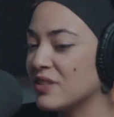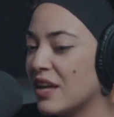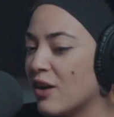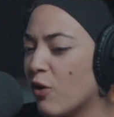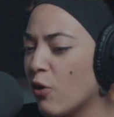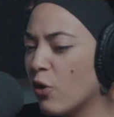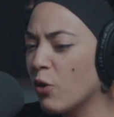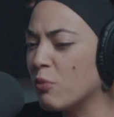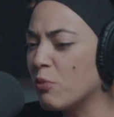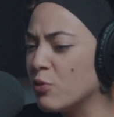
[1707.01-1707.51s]
that
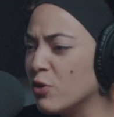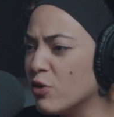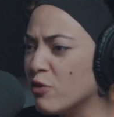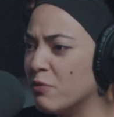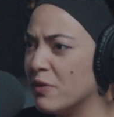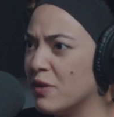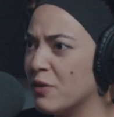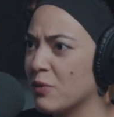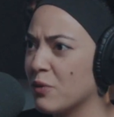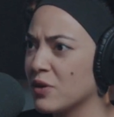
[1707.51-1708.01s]
whole
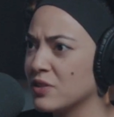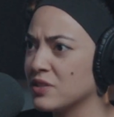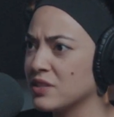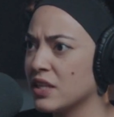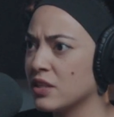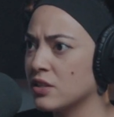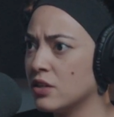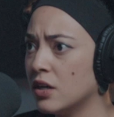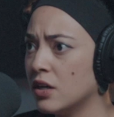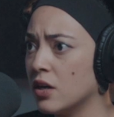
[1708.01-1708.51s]
movement where it's
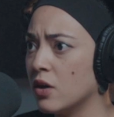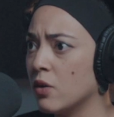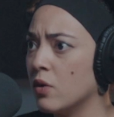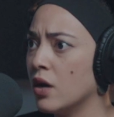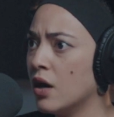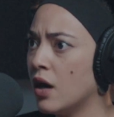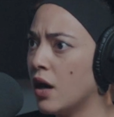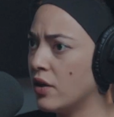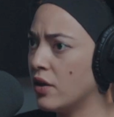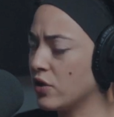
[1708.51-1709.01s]
like, no,
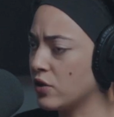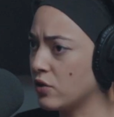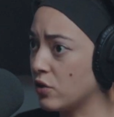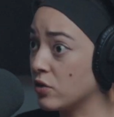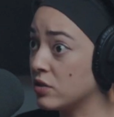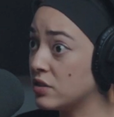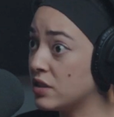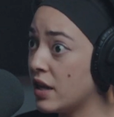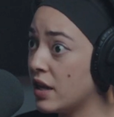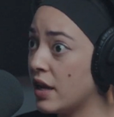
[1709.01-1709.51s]

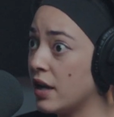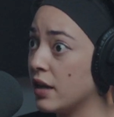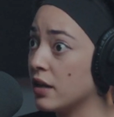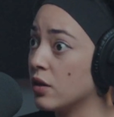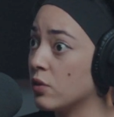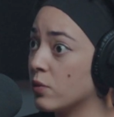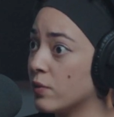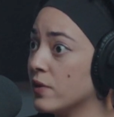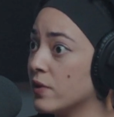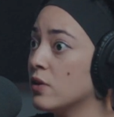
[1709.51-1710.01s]
they're saying
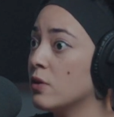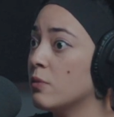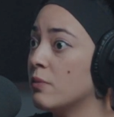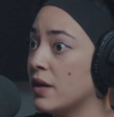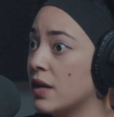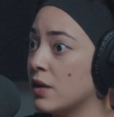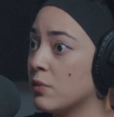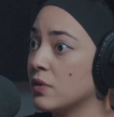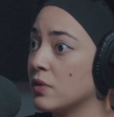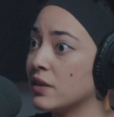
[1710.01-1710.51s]
a real
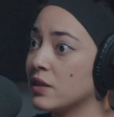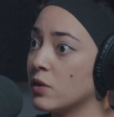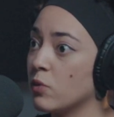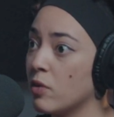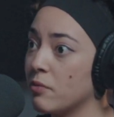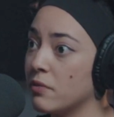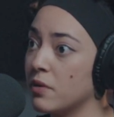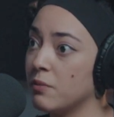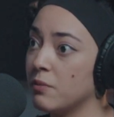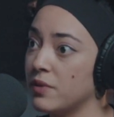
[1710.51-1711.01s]
man will let a
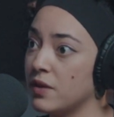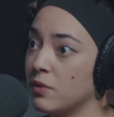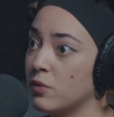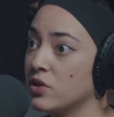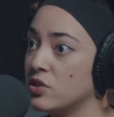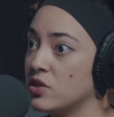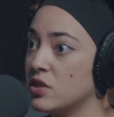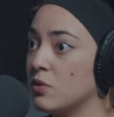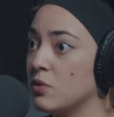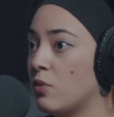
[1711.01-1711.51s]
woman be
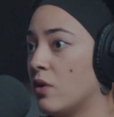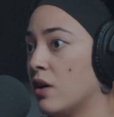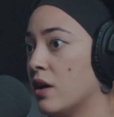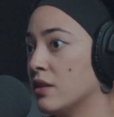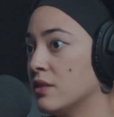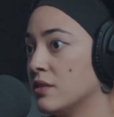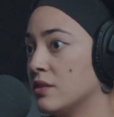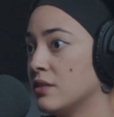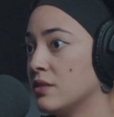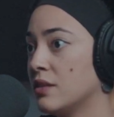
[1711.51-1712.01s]
what she
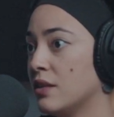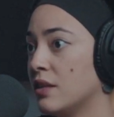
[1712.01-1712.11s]
wants.